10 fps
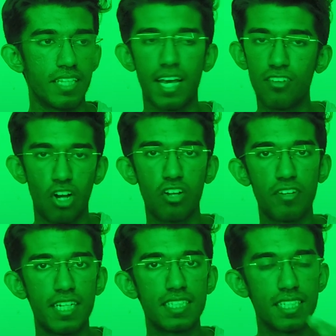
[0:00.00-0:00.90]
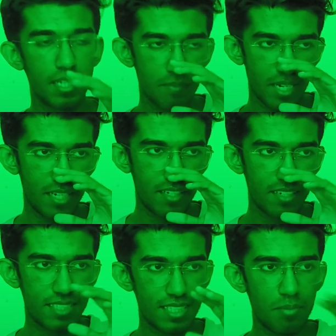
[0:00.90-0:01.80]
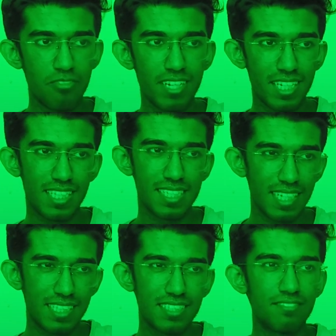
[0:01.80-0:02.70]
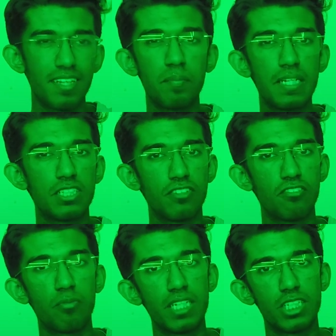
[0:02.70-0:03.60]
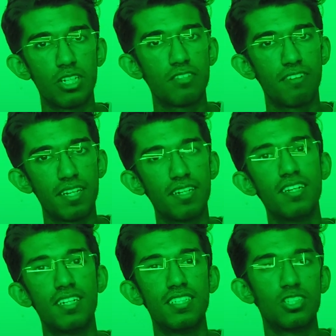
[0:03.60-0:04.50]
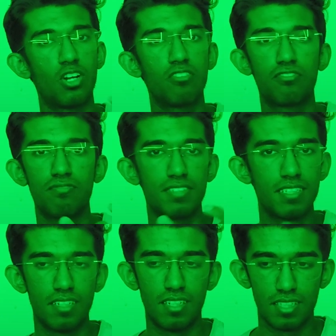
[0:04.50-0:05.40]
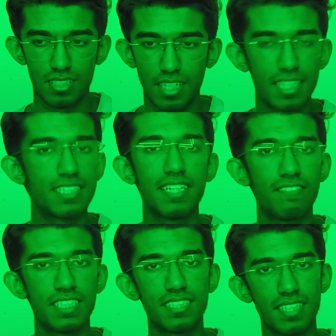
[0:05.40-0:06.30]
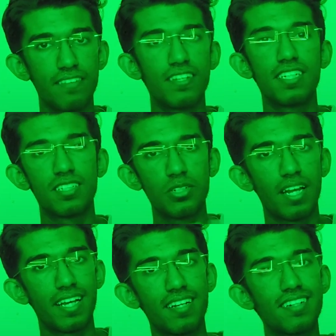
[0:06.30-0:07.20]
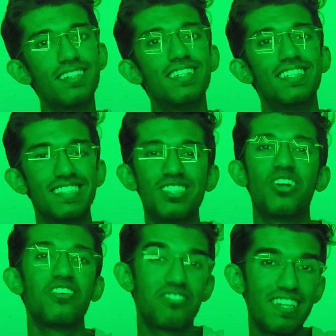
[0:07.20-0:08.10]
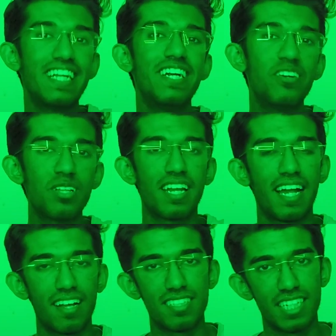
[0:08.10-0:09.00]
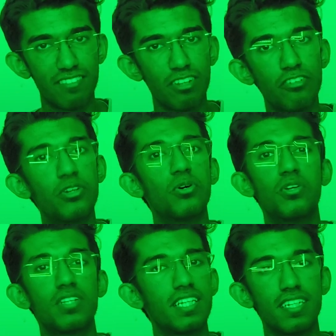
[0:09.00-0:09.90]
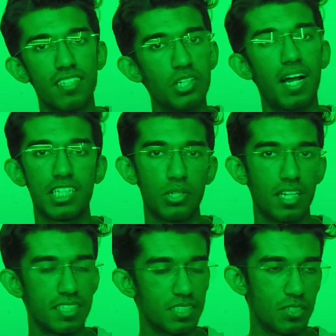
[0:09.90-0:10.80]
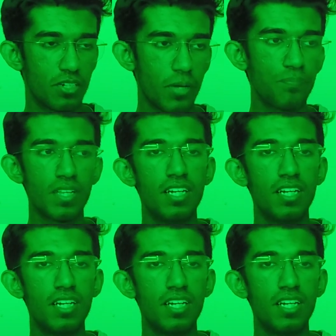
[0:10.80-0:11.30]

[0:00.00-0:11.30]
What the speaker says: They have a lot of hints in them, and somewhere there's like this one piece of information or one sort of statistic which is given to like sort of lead you to the right answer, even if you don't know the, you know, actual answer, okay?